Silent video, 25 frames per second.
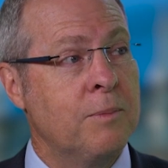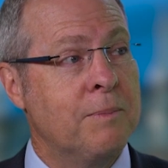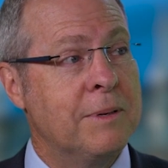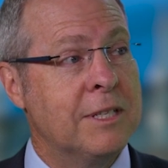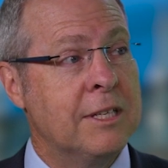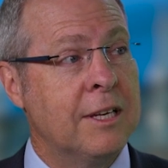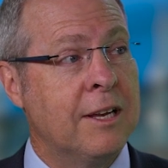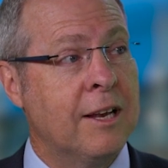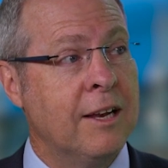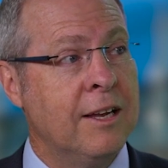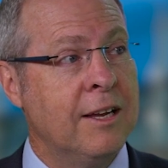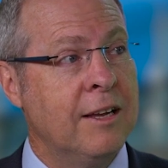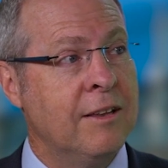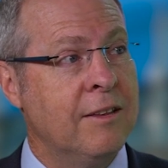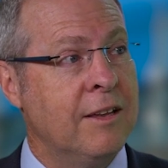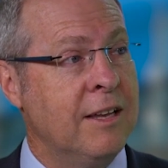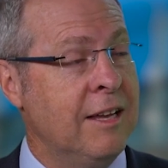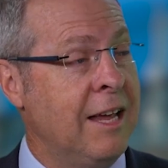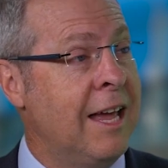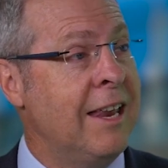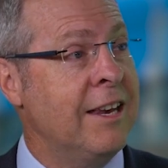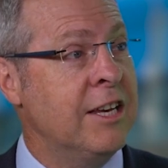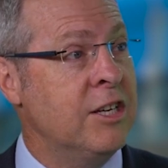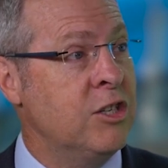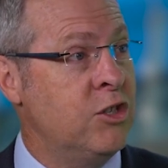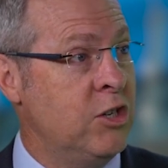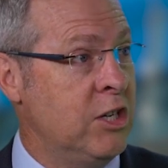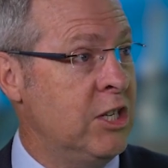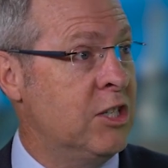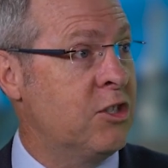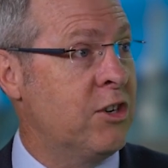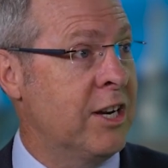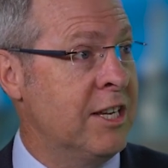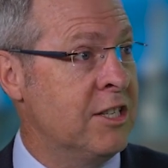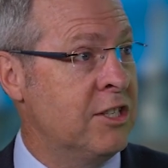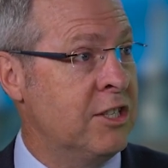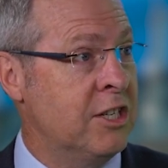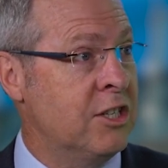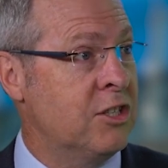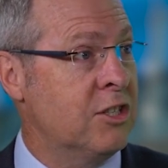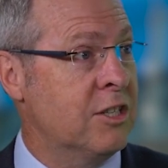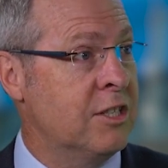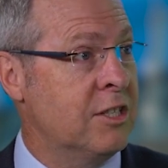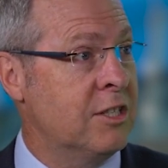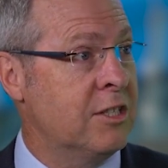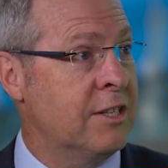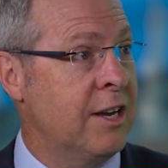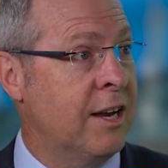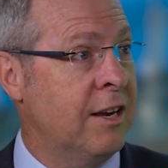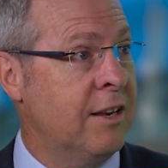particularly in the energy
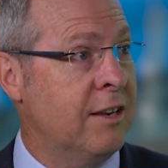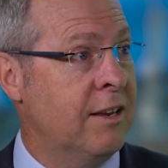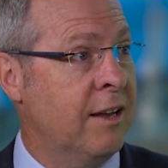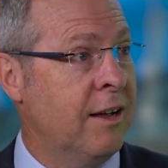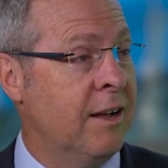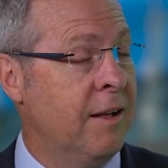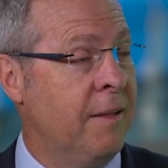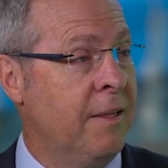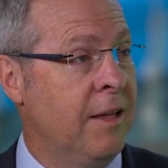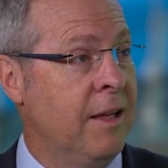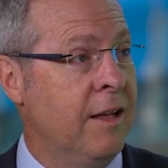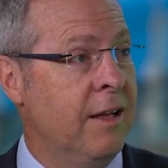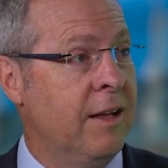transition sector,